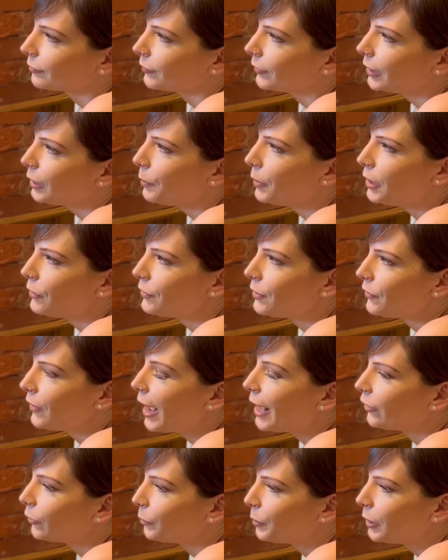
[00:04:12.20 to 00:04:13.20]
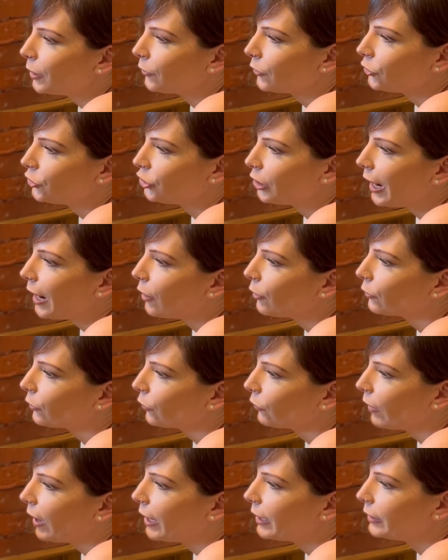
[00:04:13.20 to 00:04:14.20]
Yeah, but even if it hasn't been on the shelves
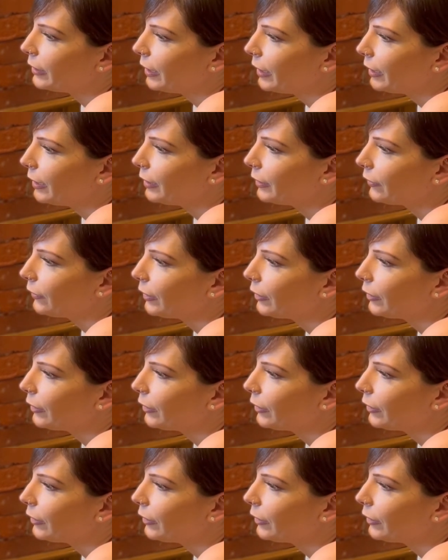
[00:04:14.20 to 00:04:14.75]
for 8 years, it's